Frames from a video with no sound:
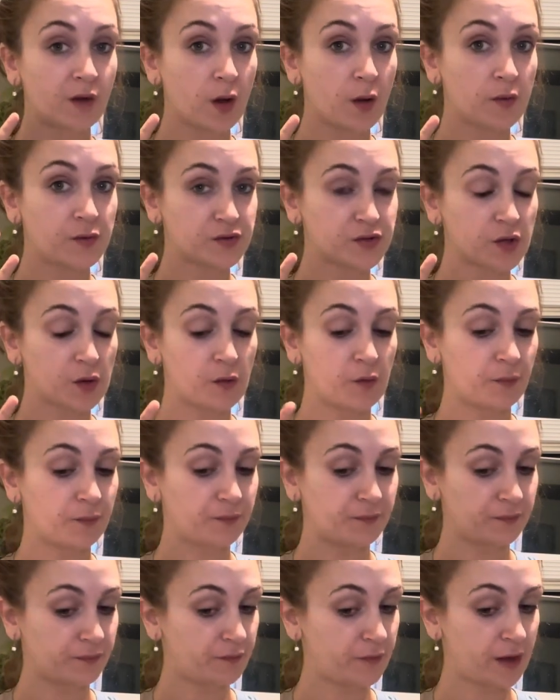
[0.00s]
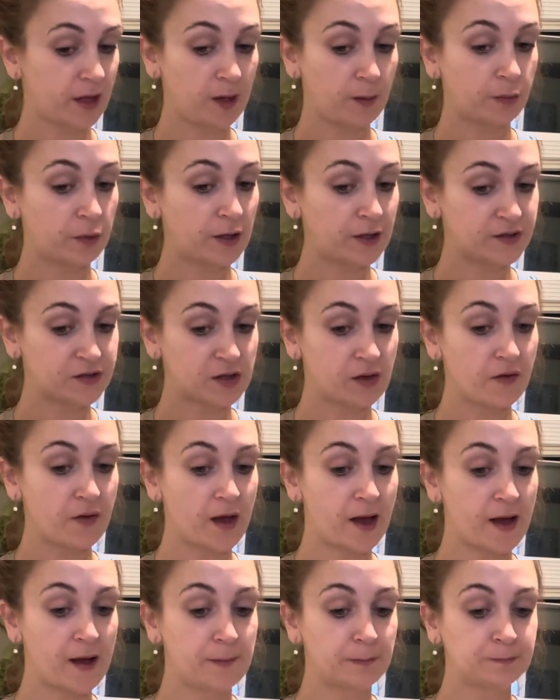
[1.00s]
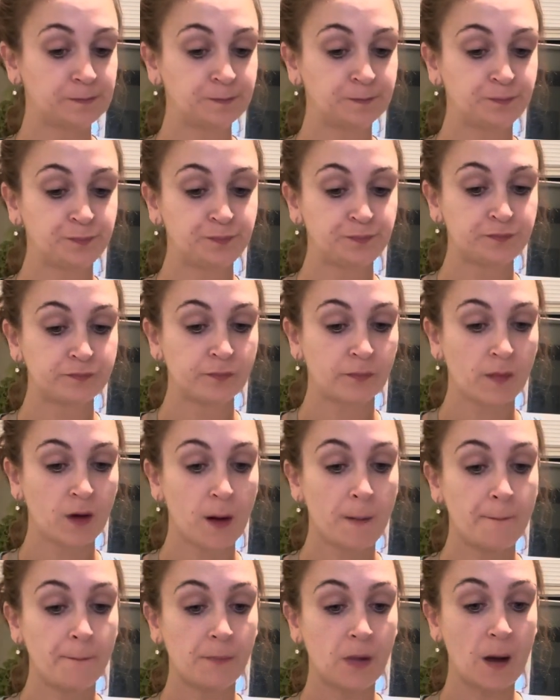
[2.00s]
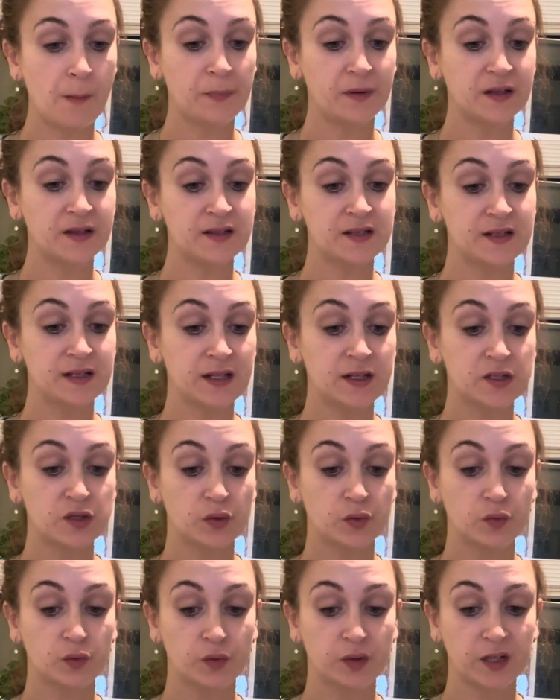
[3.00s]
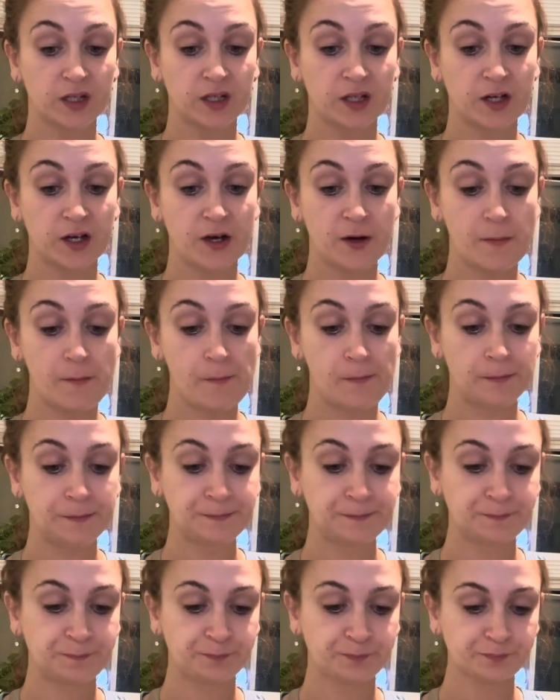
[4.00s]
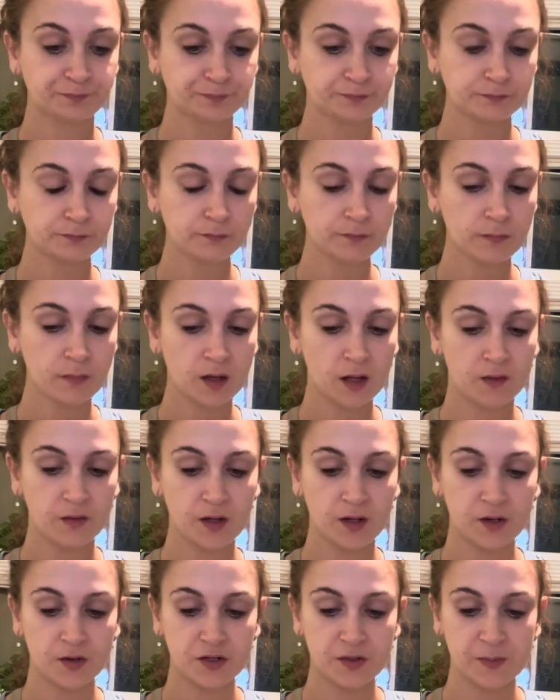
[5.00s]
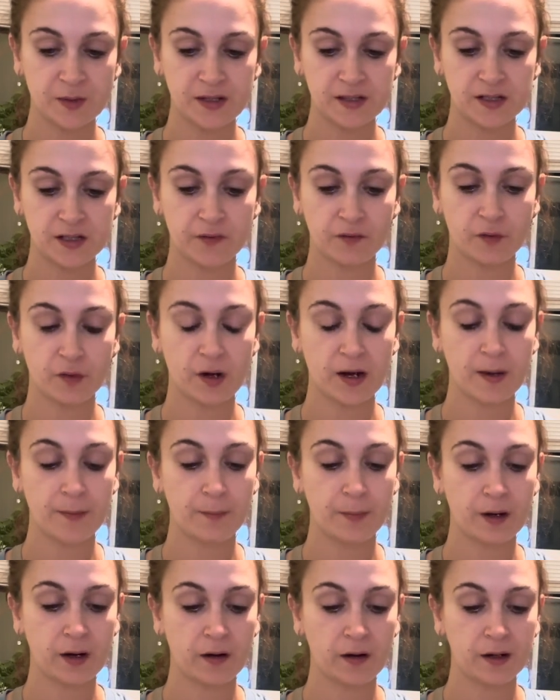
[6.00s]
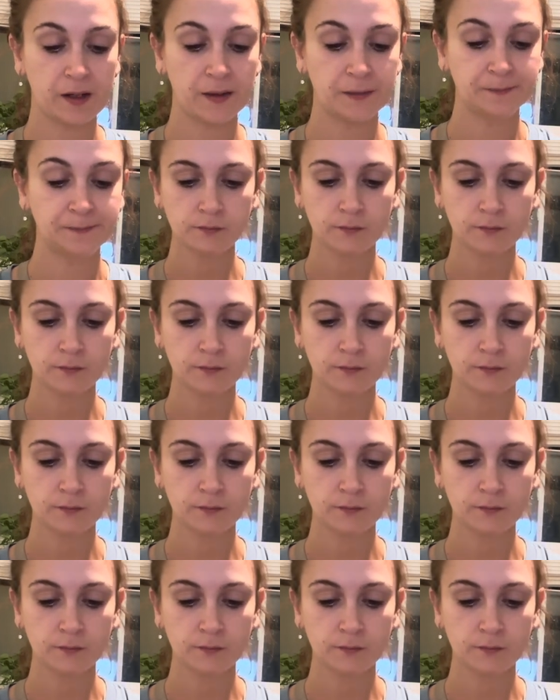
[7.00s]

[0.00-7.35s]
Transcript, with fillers: So A plus on that. Pumpkin seeds are really good. Then there's pieces of cranberry.